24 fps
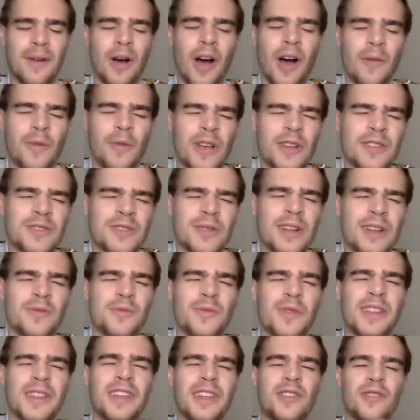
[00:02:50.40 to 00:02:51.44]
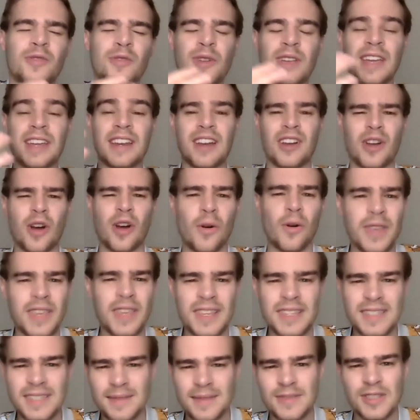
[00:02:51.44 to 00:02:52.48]
we also had to really create a
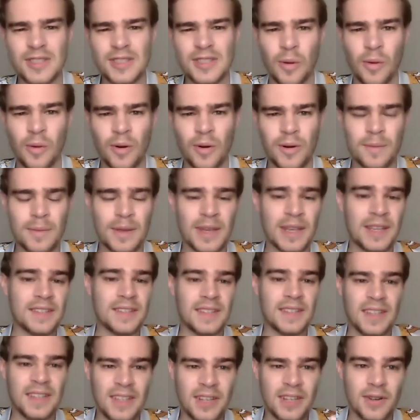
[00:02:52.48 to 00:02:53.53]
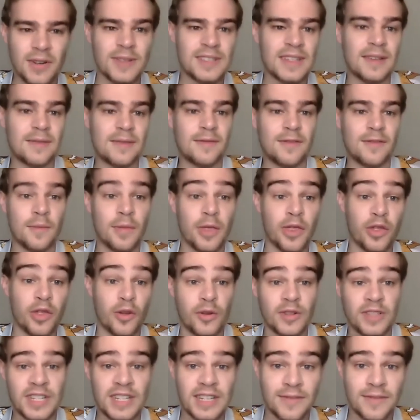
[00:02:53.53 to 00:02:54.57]
cohesive score because, you know, it's like from
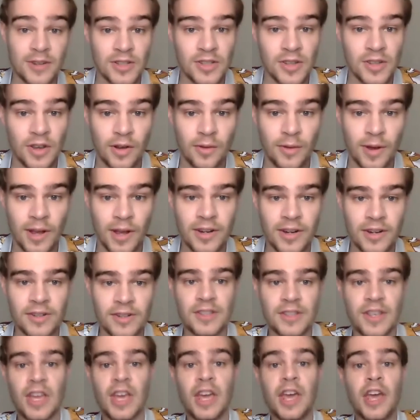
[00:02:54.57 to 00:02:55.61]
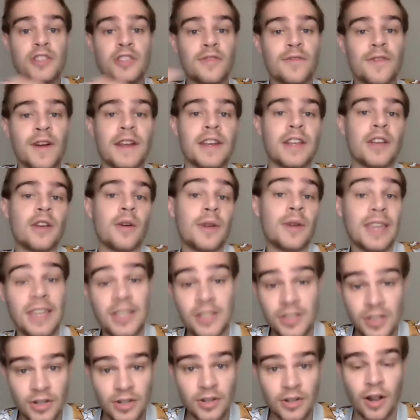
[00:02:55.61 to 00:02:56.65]
13 different songwriters. So finding
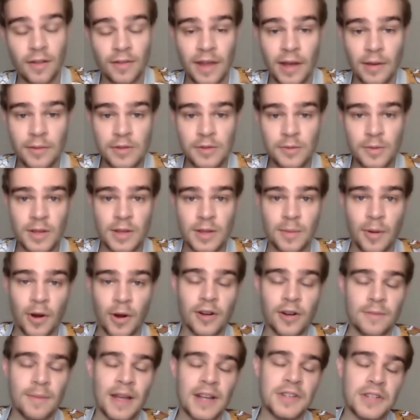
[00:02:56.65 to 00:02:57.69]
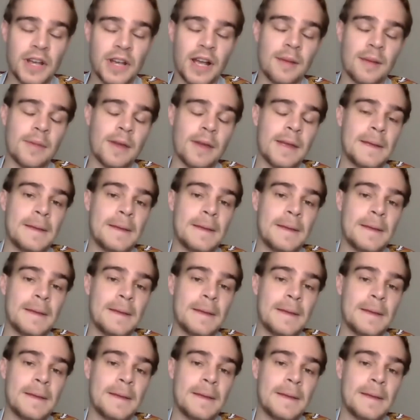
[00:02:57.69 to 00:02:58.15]
cohesion and all of that was really part of my job.